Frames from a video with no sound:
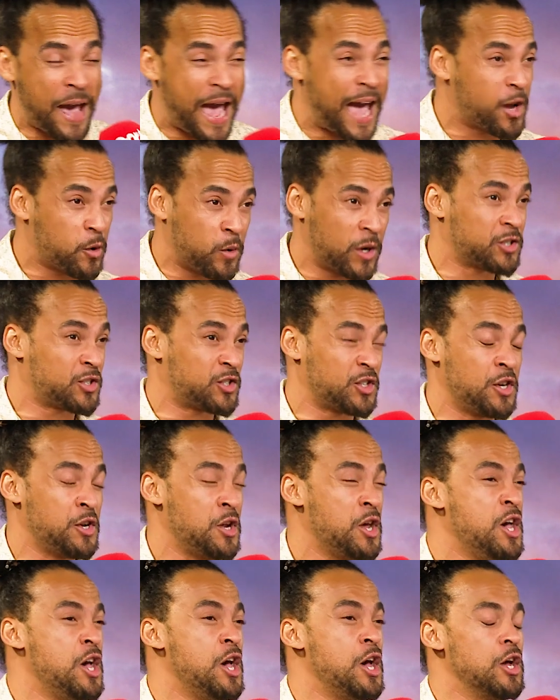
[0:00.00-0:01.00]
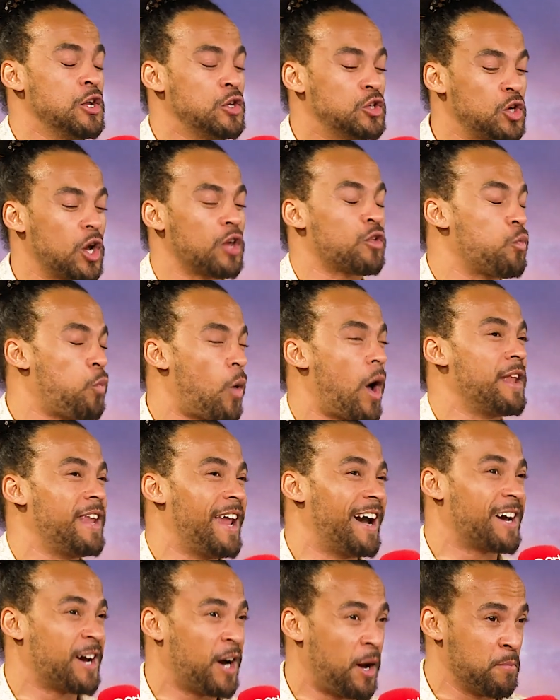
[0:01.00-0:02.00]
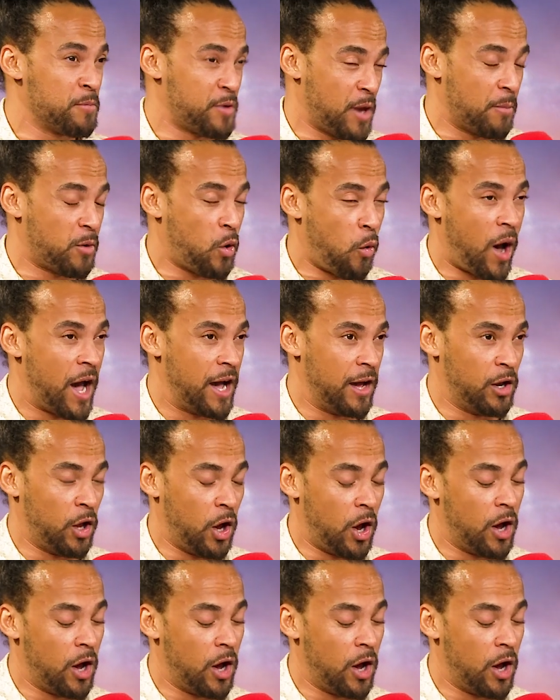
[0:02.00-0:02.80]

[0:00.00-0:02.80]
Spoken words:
bad question, just one that comes up quite a